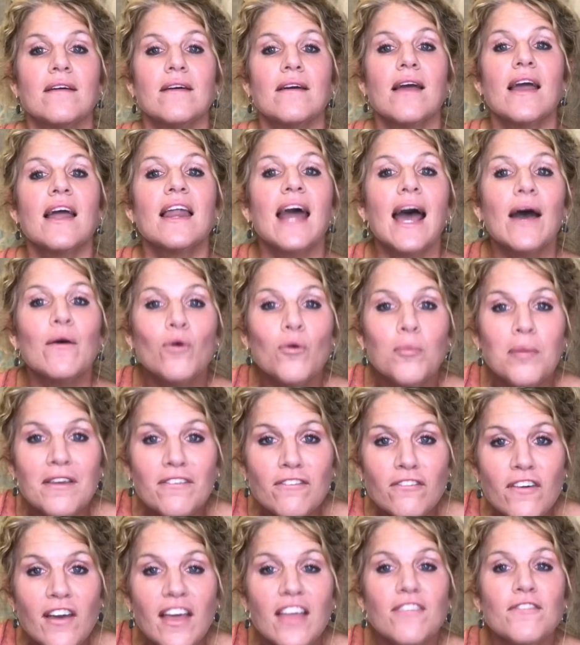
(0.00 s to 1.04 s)
And I will be
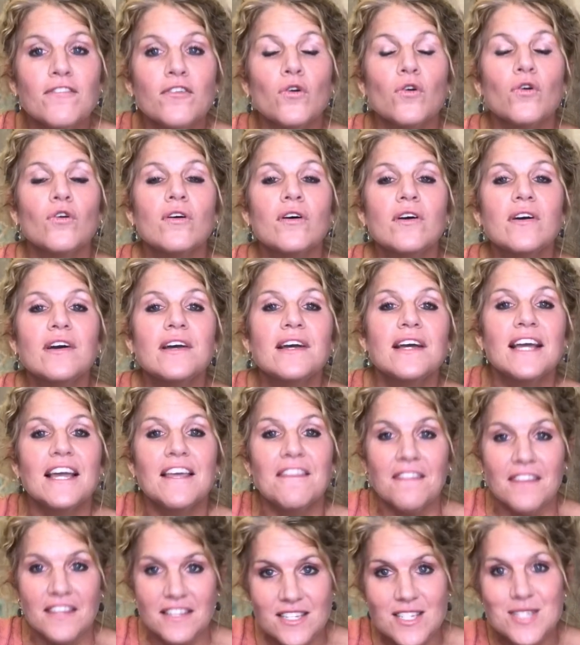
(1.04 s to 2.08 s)
faithful
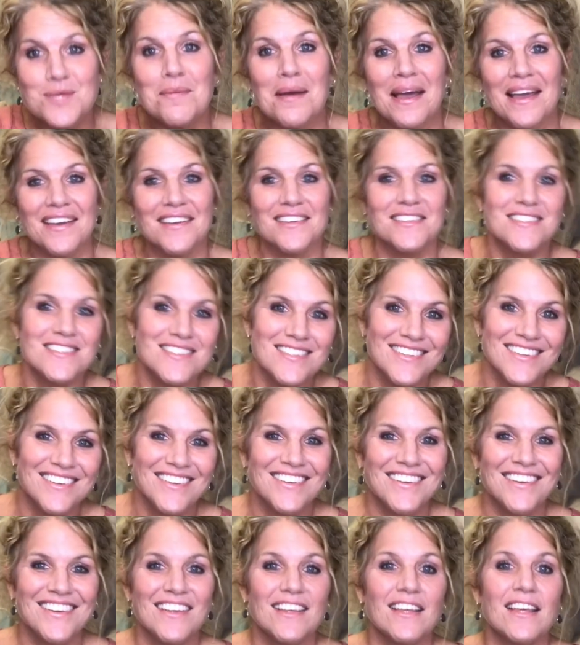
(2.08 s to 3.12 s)
in this space,
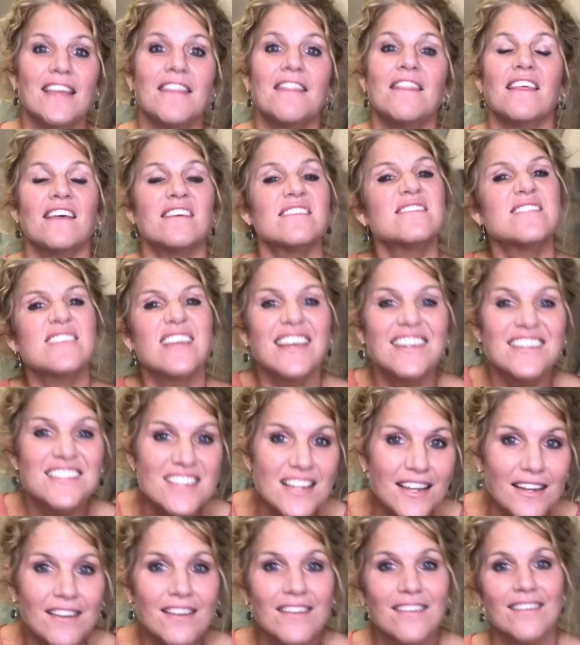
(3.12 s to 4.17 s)
in this
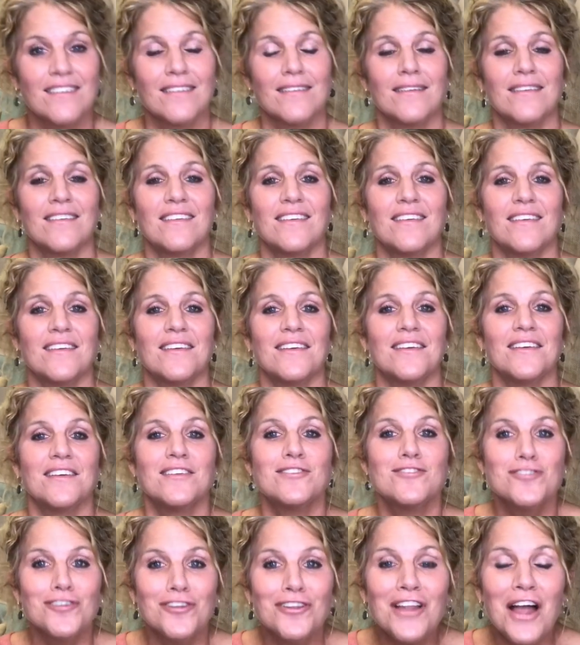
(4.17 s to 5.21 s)
season,
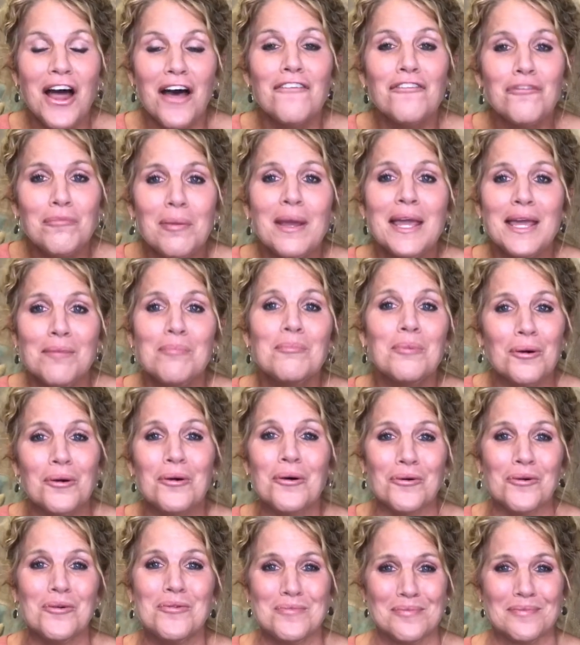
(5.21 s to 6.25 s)
to love
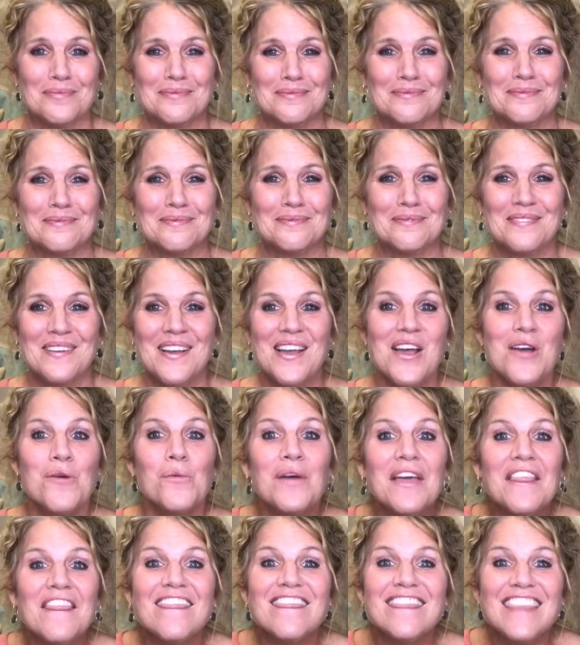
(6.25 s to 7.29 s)
people
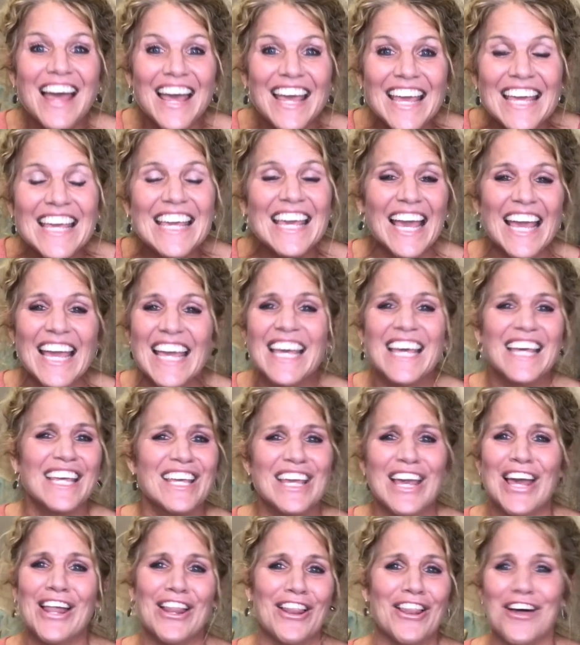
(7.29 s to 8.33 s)
when they can't
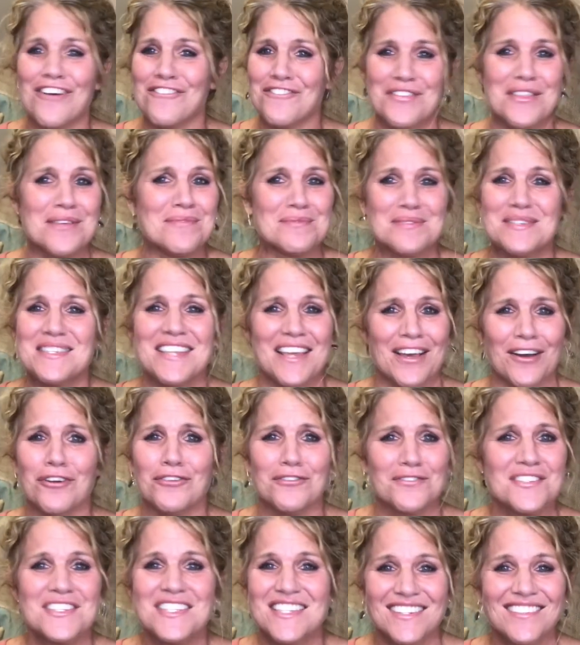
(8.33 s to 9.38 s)
yet love
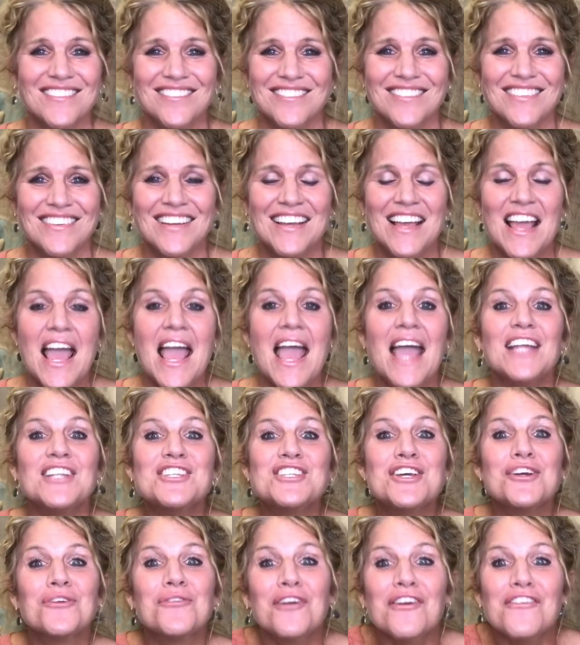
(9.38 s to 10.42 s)
themselves, and
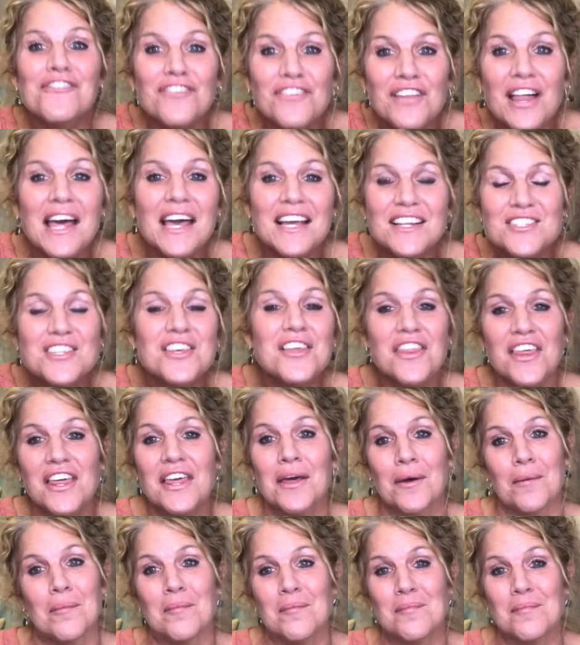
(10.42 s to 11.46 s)
to reflect to them